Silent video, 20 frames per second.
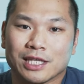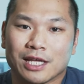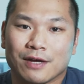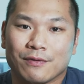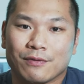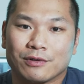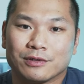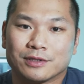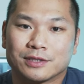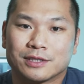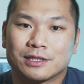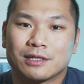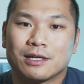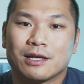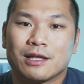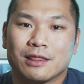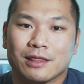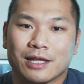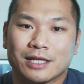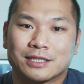levels
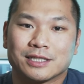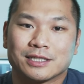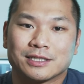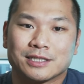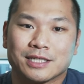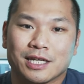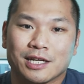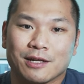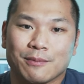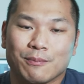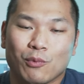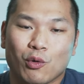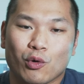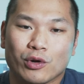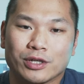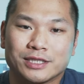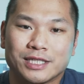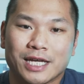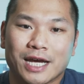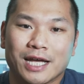lets us get a
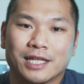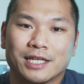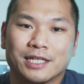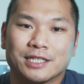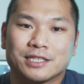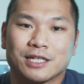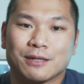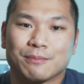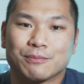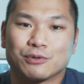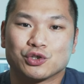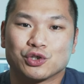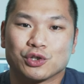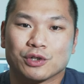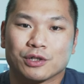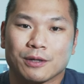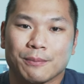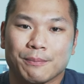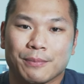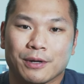more telling
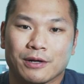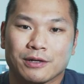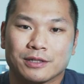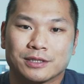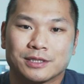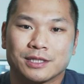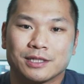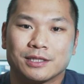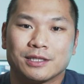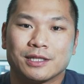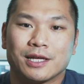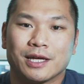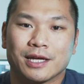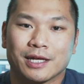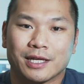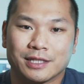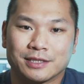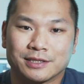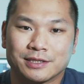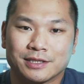temperature comparison
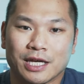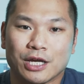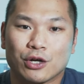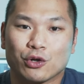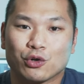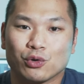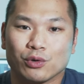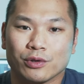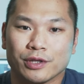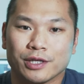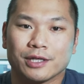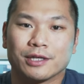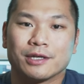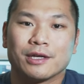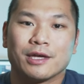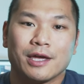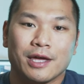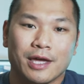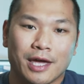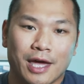against air cooling
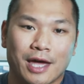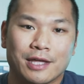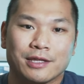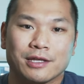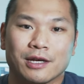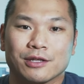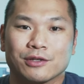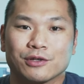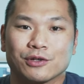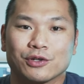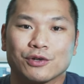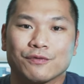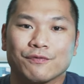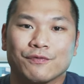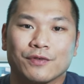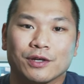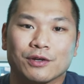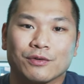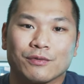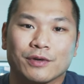and other
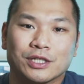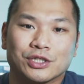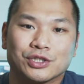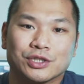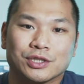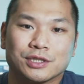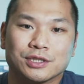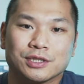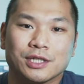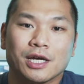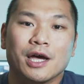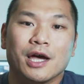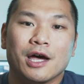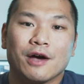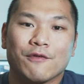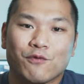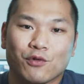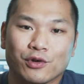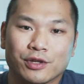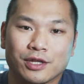configurations.
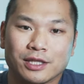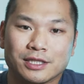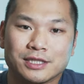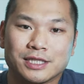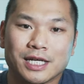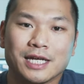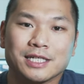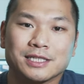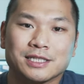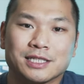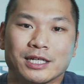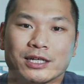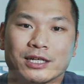For the test,